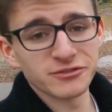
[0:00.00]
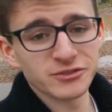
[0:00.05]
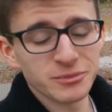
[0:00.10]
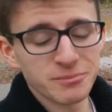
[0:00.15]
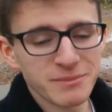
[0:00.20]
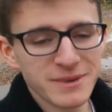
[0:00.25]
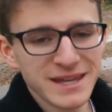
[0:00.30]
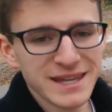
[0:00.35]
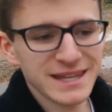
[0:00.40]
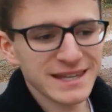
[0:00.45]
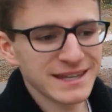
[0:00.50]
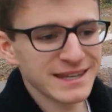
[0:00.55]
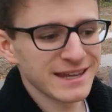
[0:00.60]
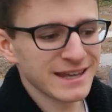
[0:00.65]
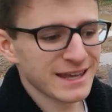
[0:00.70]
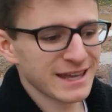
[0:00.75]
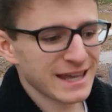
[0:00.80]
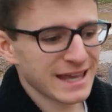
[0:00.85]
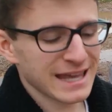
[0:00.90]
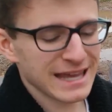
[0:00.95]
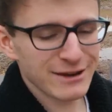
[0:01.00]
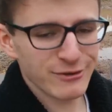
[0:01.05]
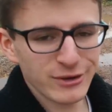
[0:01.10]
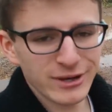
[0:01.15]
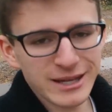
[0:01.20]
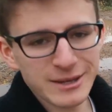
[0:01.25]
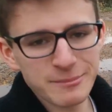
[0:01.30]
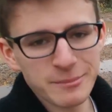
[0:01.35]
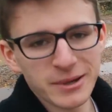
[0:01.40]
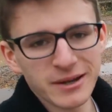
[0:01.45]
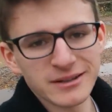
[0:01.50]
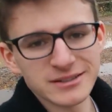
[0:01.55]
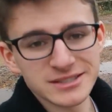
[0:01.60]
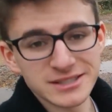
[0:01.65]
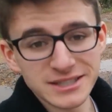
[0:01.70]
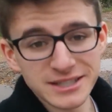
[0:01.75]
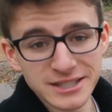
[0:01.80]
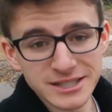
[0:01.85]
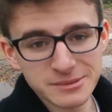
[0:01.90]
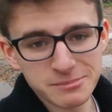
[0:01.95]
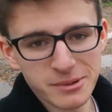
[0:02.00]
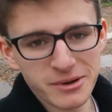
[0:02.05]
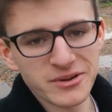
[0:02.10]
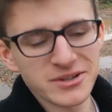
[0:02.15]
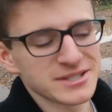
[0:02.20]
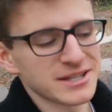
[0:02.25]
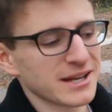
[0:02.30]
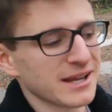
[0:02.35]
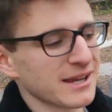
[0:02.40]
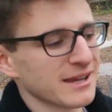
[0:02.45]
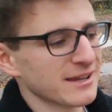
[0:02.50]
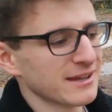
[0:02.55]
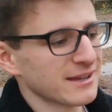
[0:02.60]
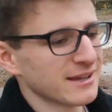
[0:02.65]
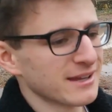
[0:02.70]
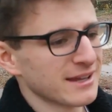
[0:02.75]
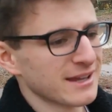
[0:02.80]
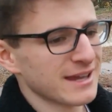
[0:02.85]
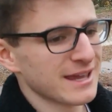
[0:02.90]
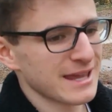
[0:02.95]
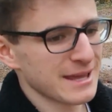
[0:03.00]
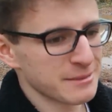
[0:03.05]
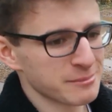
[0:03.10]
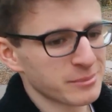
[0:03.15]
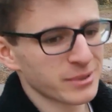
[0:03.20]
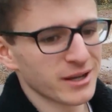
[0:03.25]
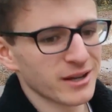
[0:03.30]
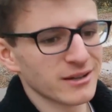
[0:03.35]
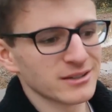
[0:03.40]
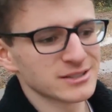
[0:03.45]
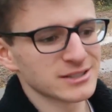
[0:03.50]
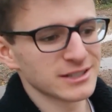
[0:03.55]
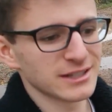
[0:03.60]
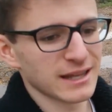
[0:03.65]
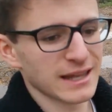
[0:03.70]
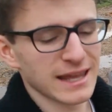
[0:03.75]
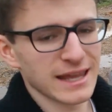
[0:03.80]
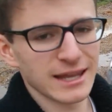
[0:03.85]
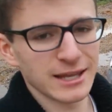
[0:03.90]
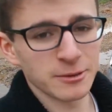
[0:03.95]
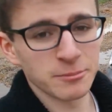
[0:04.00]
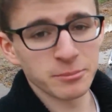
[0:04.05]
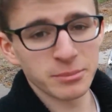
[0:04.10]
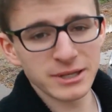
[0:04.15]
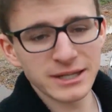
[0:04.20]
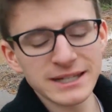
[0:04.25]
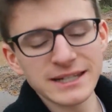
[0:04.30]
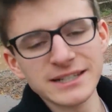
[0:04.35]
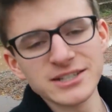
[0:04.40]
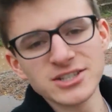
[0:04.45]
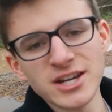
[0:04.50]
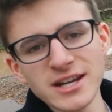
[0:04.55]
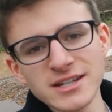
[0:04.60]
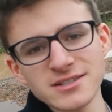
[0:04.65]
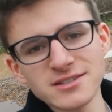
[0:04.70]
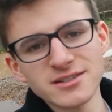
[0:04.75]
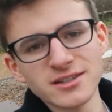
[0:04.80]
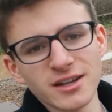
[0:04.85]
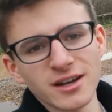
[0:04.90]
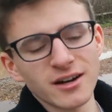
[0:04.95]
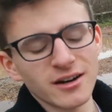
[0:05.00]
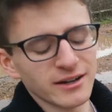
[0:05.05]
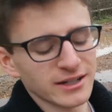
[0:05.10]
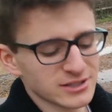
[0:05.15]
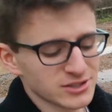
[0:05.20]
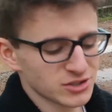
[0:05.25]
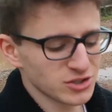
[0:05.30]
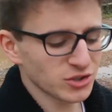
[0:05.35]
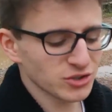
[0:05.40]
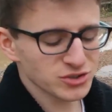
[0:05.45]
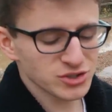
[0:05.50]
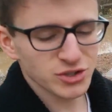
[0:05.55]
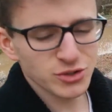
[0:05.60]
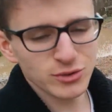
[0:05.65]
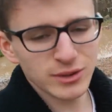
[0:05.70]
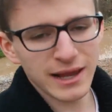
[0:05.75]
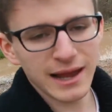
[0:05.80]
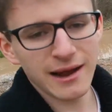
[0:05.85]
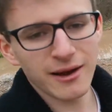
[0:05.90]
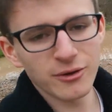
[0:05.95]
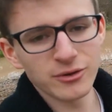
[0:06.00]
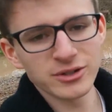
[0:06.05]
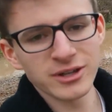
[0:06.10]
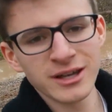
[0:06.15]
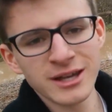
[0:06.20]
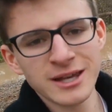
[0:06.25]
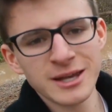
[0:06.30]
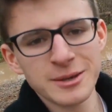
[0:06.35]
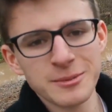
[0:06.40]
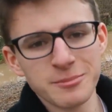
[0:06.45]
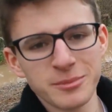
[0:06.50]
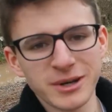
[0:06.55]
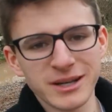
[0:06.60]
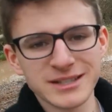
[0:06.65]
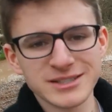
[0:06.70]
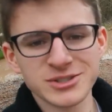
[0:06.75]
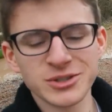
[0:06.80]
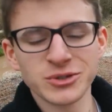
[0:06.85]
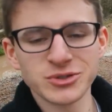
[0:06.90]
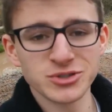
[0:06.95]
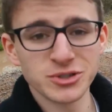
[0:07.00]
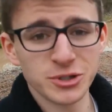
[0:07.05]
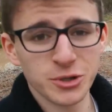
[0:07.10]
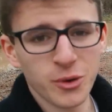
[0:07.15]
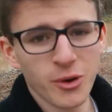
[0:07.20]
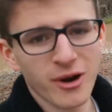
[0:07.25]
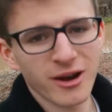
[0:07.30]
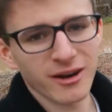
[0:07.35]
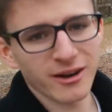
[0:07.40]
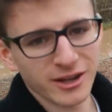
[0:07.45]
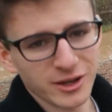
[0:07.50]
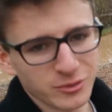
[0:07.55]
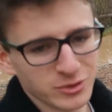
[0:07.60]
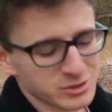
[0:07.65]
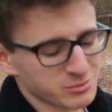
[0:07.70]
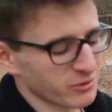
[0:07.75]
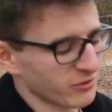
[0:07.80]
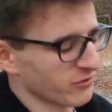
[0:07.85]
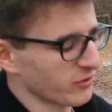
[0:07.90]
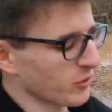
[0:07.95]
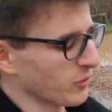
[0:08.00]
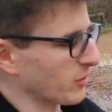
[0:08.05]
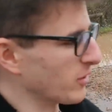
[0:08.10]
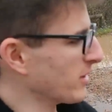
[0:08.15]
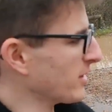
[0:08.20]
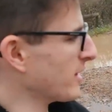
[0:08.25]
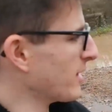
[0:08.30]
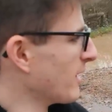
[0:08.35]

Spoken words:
For me, hearing it in person and experiencing it in person, it completely changes the car. It's not too loud, but it's not too quiet like it was before.